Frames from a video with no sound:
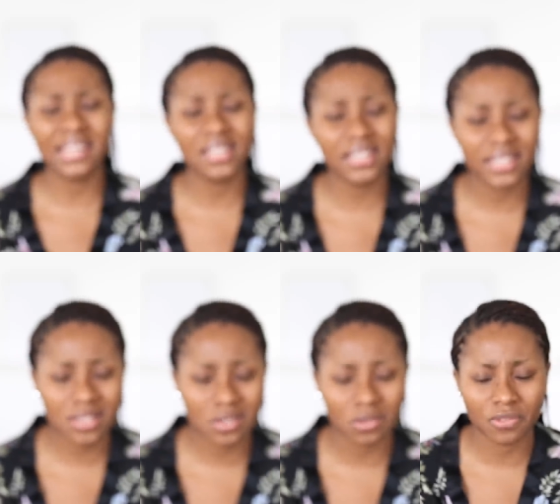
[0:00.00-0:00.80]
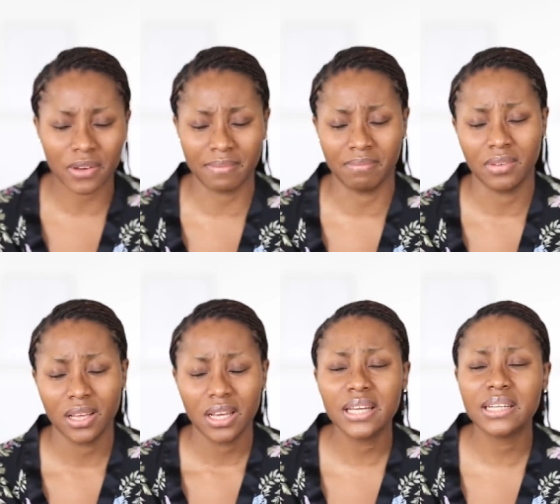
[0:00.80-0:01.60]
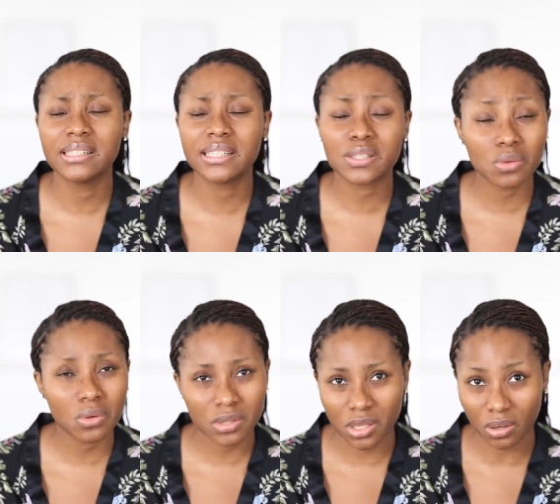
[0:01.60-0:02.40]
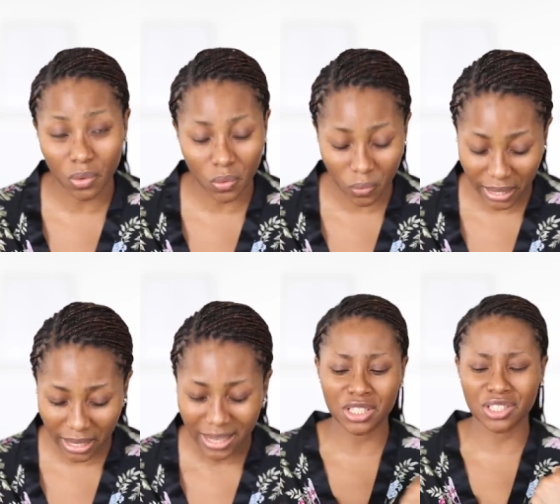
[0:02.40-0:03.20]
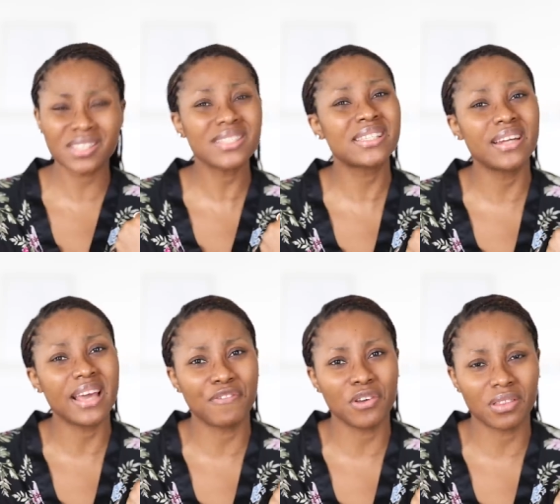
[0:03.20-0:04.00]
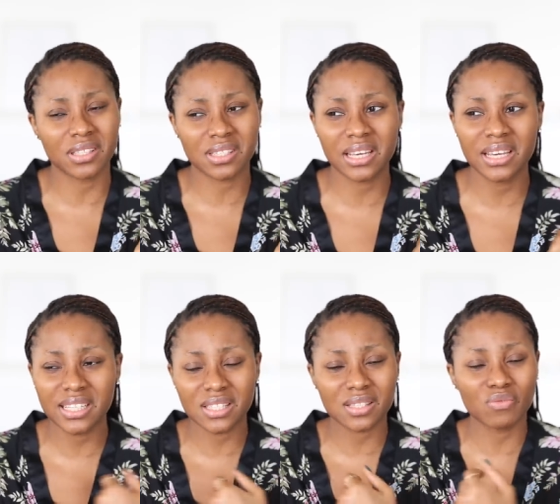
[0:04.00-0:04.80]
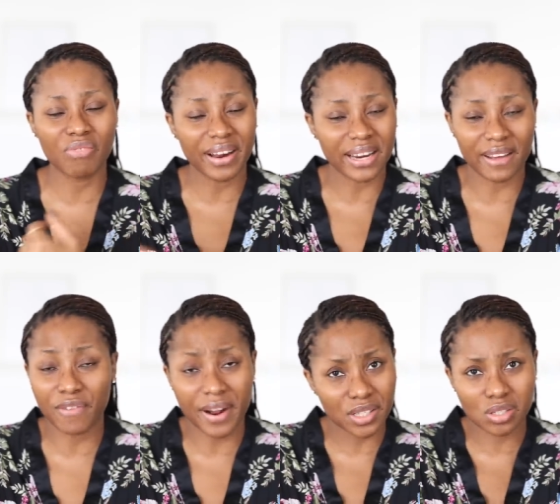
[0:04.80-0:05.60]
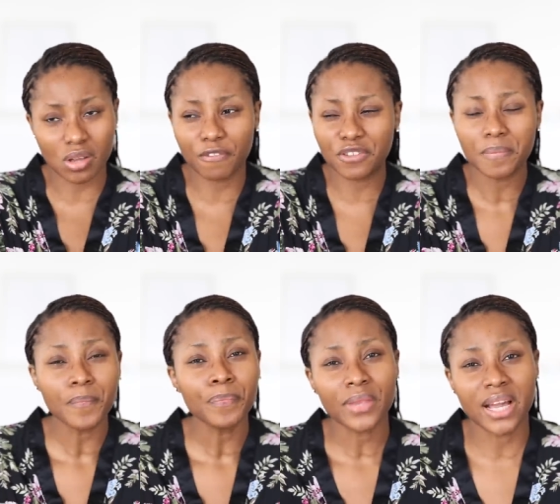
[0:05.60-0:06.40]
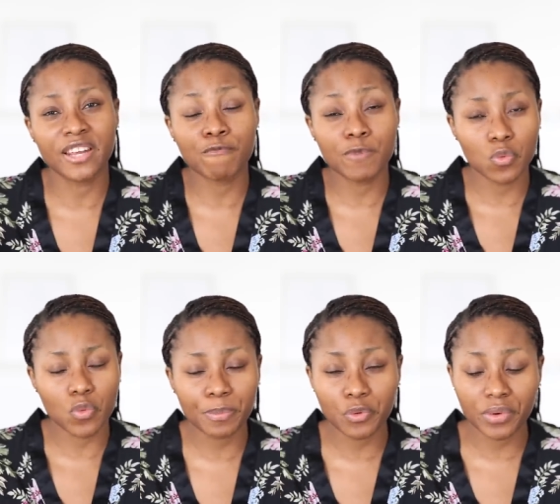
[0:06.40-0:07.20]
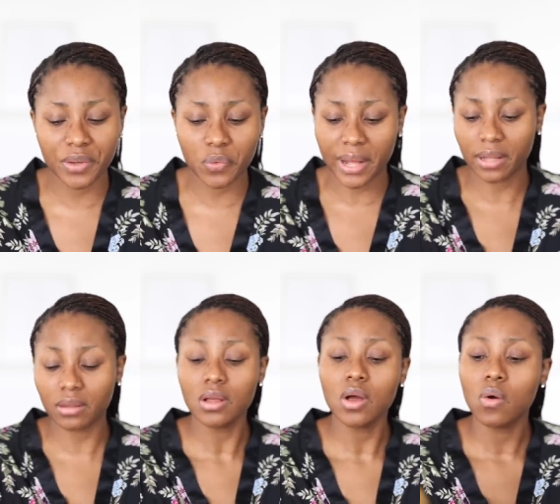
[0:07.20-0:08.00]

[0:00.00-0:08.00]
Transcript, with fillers: a little fan. A little goes a long way. And it doesn't sit heavy on the skin. It's very, they are very soft and they've been whipped really well.